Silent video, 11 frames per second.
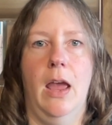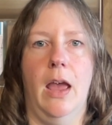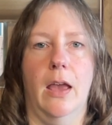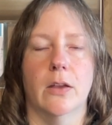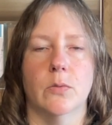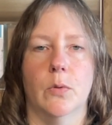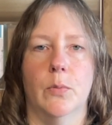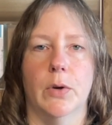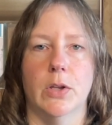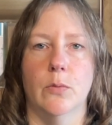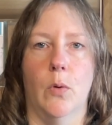and we'll
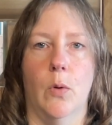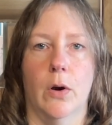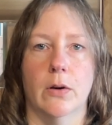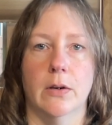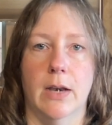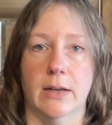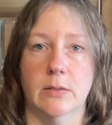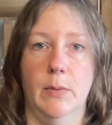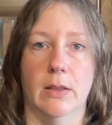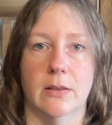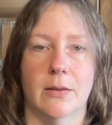bring you more next
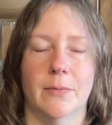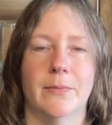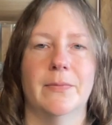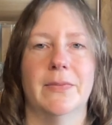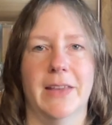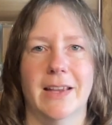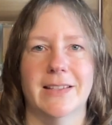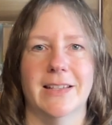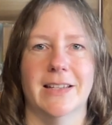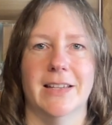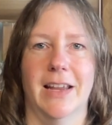month.
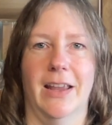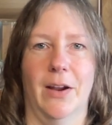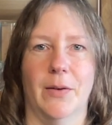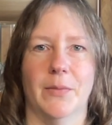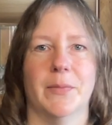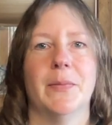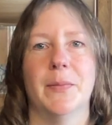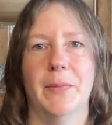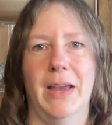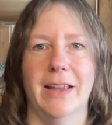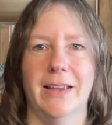Thanks and take care.
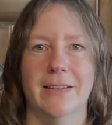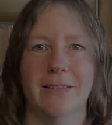Bye.